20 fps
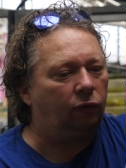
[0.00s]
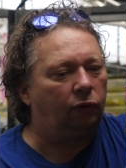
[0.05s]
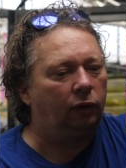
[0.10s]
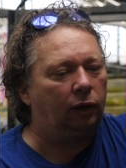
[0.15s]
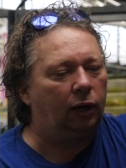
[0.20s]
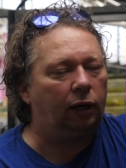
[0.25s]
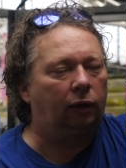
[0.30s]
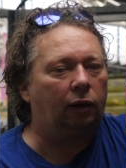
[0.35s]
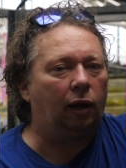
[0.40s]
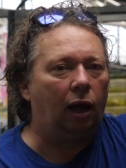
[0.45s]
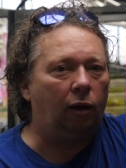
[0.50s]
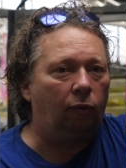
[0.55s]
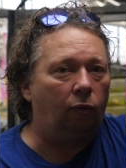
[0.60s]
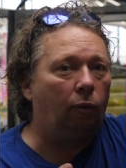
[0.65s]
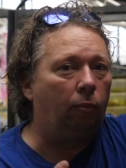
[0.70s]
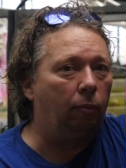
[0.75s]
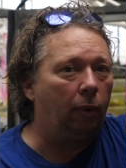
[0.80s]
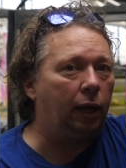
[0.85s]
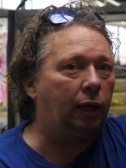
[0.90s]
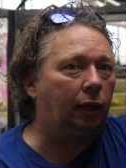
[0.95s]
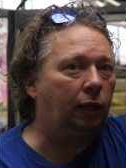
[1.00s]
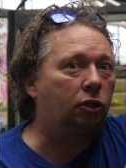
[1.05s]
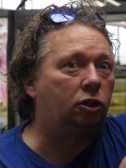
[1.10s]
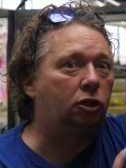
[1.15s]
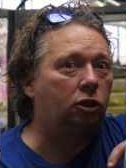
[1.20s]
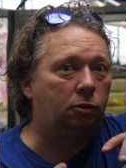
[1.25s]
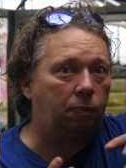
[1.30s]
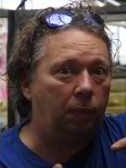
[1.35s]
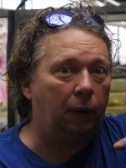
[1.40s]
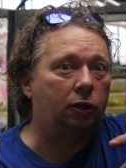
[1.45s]
that, I will make a
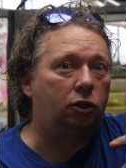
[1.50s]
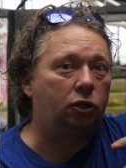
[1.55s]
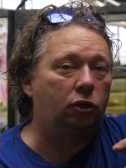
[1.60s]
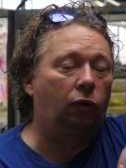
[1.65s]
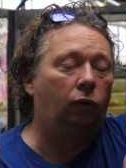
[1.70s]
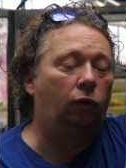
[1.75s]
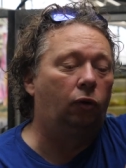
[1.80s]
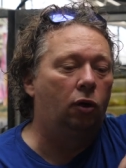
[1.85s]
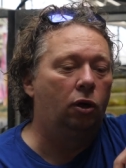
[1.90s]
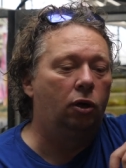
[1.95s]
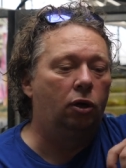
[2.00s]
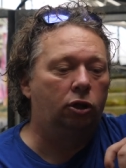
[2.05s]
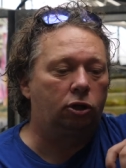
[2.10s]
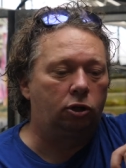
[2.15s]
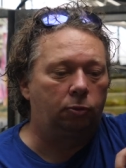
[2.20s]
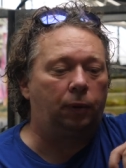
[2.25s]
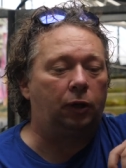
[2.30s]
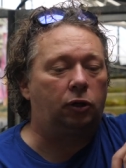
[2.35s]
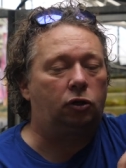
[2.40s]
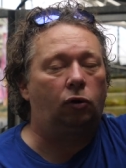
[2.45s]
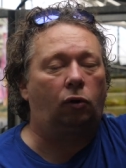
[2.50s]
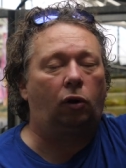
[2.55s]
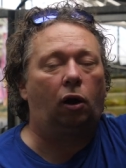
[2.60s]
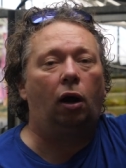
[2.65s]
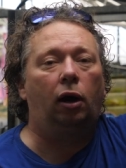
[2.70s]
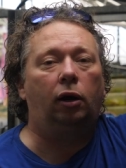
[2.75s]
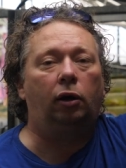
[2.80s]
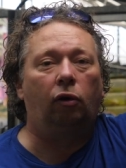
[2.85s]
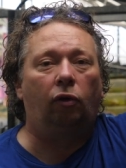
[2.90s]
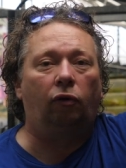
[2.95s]
special
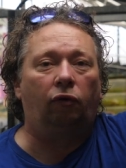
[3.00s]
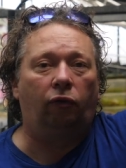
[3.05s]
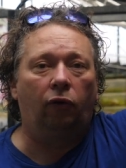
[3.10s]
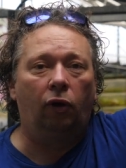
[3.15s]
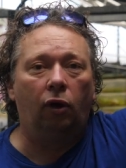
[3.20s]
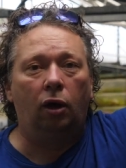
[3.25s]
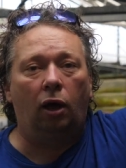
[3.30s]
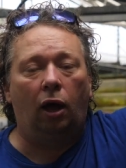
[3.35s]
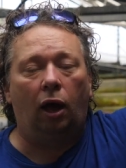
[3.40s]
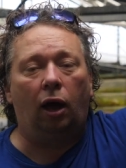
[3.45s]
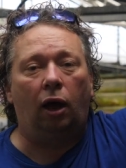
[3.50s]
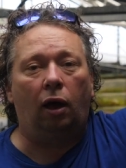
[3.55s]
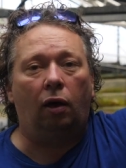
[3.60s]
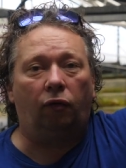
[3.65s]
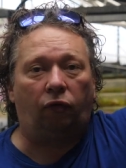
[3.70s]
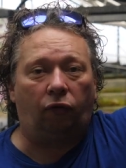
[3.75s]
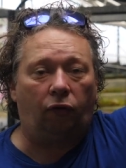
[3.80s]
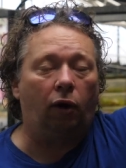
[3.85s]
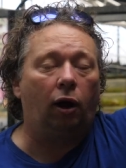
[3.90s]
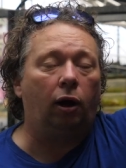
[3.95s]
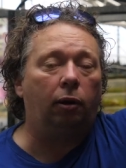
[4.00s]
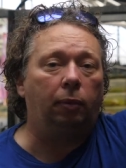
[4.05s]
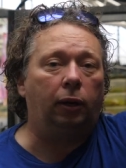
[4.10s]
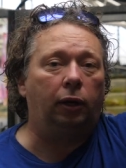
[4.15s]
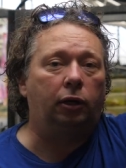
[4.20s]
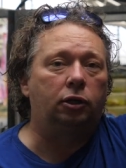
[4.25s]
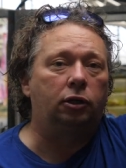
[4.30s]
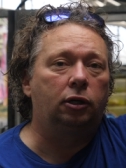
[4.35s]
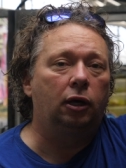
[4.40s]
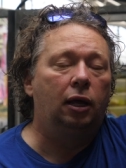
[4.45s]
kind of fry
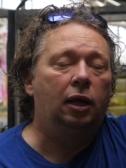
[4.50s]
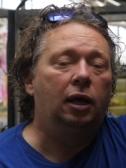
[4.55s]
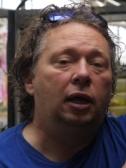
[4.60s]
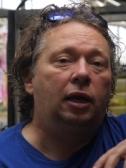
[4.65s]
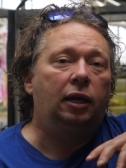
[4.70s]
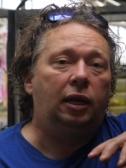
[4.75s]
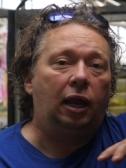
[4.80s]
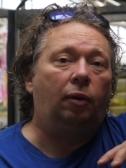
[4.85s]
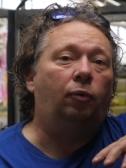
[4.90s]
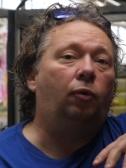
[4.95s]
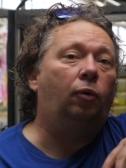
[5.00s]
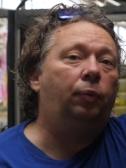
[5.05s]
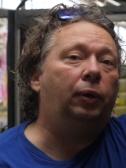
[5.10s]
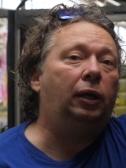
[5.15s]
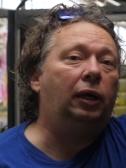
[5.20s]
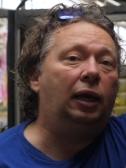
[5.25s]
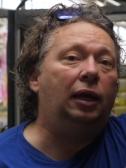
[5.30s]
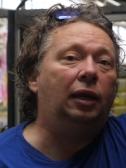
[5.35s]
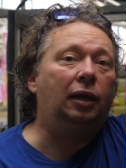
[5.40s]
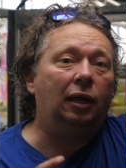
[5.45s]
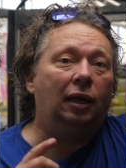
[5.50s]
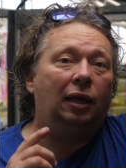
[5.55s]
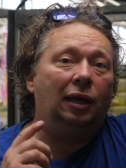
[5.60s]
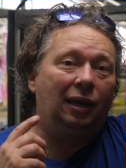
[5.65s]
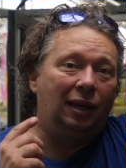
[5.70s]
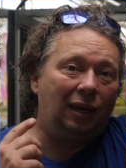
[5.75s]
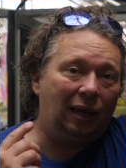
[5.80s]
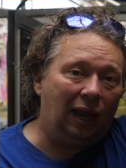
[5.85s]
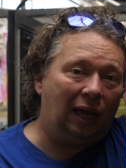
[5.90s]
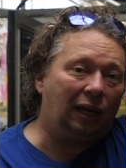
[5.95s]
mix. That will be in the
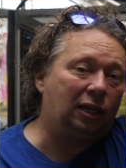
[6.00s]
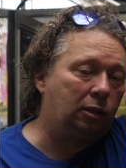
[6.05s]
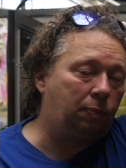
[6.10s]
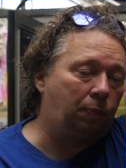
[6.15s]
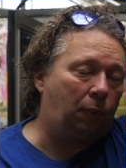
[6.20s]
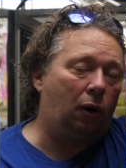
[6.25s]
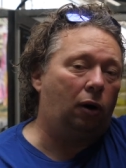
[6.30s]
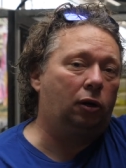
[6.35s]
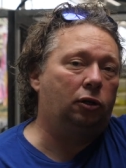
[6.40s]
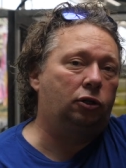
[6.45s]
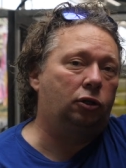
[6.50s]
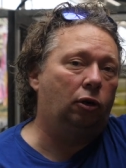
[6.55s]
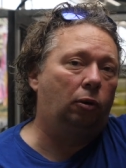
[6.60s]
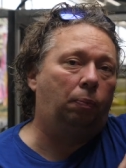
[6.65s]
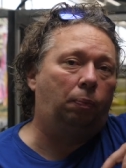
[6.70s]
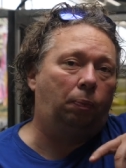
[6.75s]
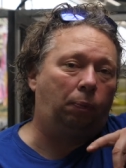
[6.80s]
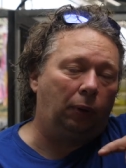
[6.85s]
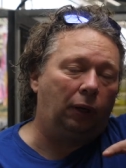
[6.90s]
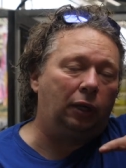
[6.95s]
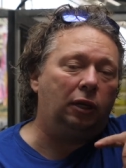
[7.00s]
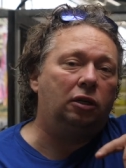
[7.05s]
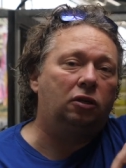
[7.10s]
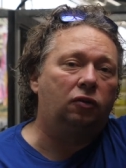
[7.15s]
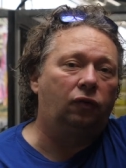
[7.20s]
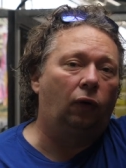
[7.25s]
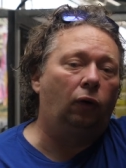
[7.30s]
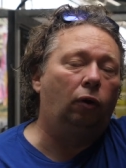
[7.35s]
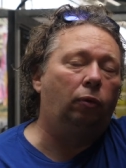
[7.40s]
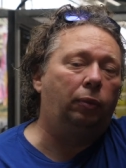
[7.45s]
next part, so please
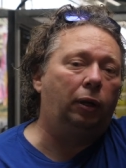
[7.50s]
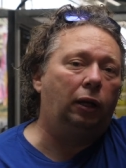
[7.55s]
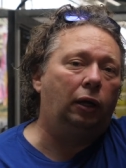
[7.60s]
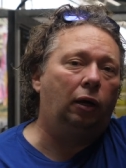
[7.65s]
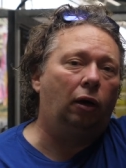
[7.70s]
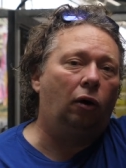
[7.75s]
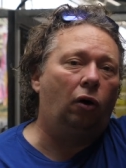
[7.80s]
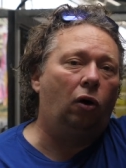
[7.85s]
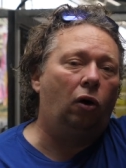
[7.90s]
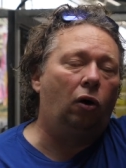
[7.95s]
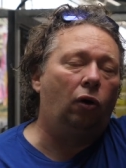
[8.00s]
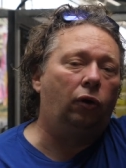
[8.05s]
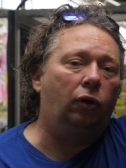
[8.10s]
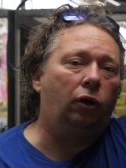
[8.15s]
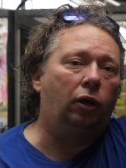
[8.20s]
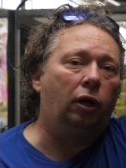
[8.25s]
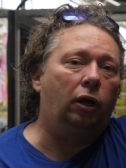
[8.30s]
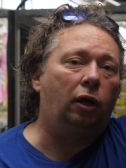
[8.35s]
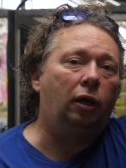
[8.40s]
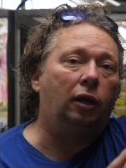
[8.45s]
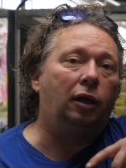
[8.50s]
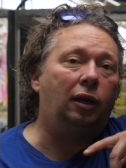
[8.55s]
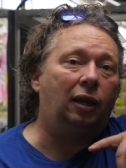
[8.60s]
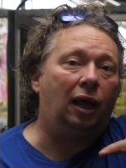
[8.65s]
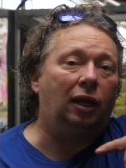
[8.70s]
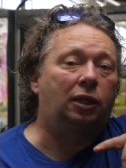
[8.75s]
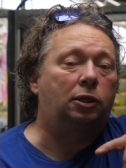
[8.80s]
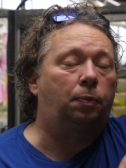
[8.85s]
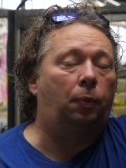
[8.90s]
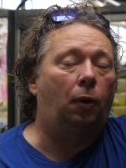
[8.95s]
follow me on the
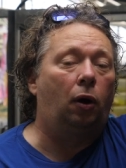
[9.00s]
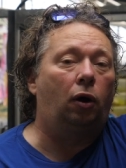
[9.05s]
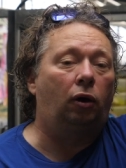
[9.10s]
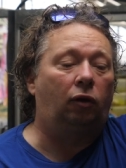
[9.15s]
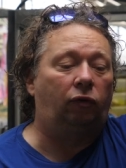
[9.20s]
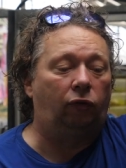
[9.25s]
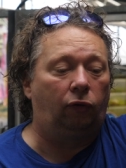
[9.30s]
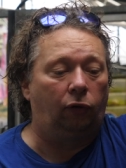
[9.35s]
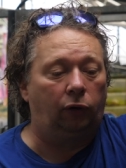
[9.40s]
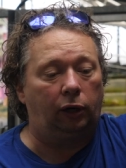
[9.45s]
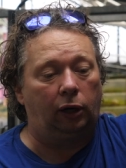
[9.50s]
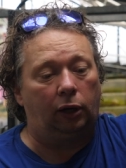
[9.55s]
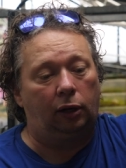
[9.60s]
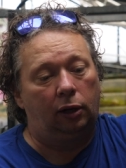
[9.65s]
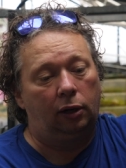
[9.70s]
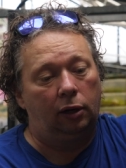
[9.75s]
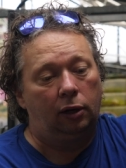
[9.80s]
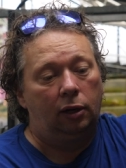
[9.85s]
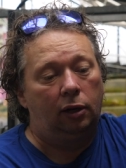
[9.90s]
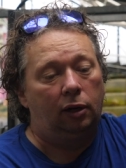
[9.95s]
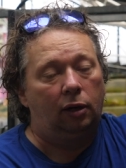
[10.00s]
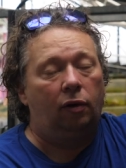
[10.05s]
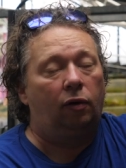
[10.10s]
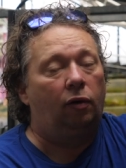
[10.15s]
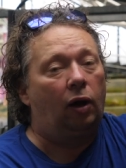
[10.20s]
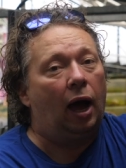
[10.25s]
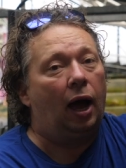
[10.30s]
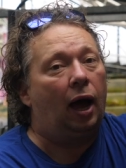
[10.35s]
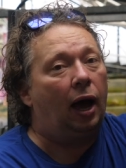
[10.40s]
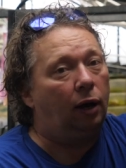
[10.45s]
next part for the
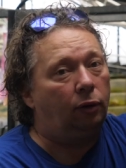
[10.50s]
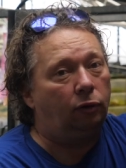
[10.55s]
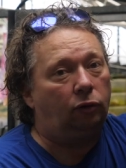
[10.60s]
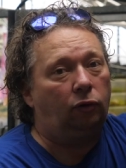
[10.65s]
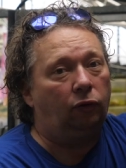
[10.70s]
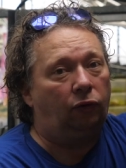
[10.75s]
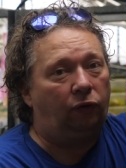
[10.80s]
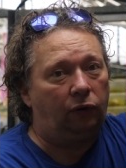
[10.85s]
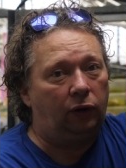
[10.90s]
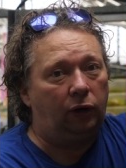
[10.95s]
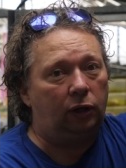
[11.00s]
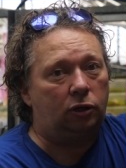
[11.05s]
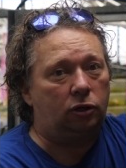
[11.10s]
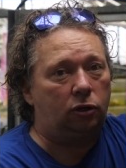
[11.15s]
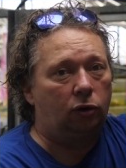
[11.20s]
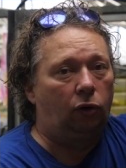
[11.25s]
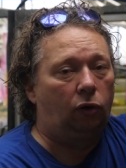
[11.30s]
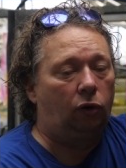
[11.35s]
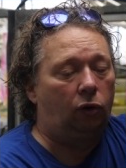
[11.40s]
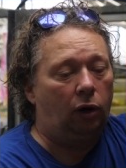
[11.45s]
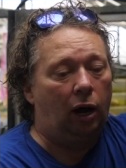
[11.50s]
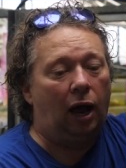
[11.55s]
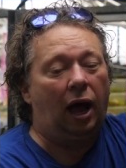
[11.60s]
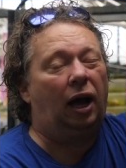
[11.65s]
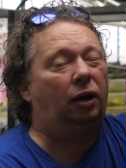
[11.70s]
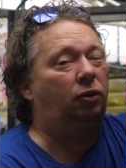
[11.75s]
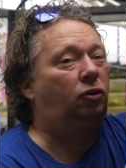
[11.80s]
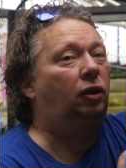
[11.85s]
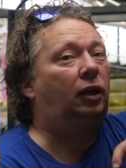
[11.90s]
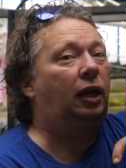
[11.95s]
how to
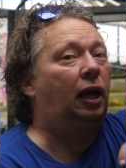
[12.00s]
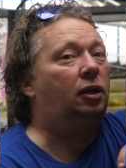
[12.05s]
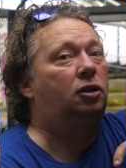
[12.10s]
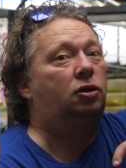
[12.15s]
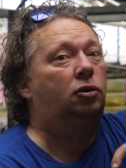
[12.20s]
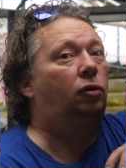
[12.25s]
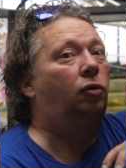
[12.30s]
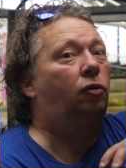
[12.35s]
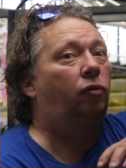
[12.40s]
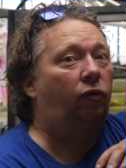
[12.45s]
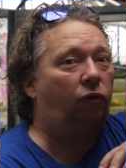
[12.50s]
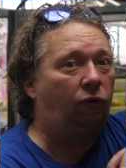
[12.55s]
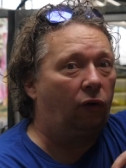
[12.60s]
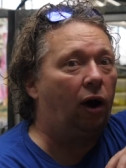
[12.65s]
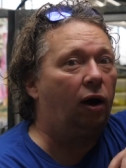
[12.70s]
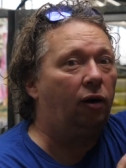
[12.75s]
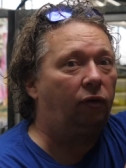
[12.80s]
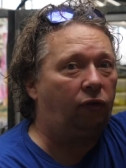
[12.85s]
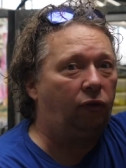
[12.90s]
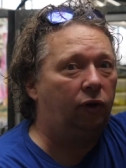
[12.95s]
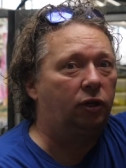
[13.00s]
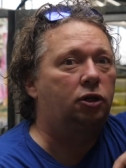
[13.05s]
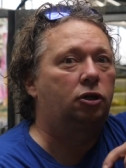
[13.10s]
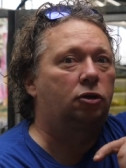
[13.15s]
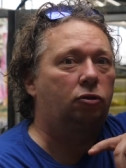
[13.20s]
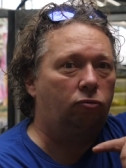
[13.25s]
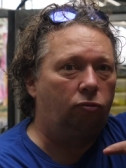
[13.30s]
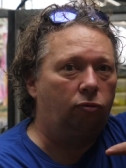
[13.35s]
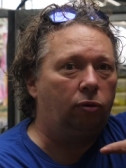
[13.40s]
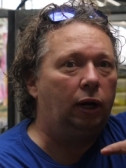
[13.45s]
get your fry
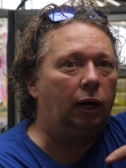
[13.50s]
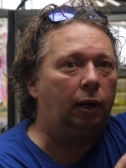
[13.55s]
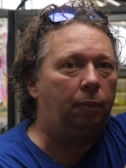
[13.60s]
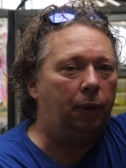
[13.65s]
fish really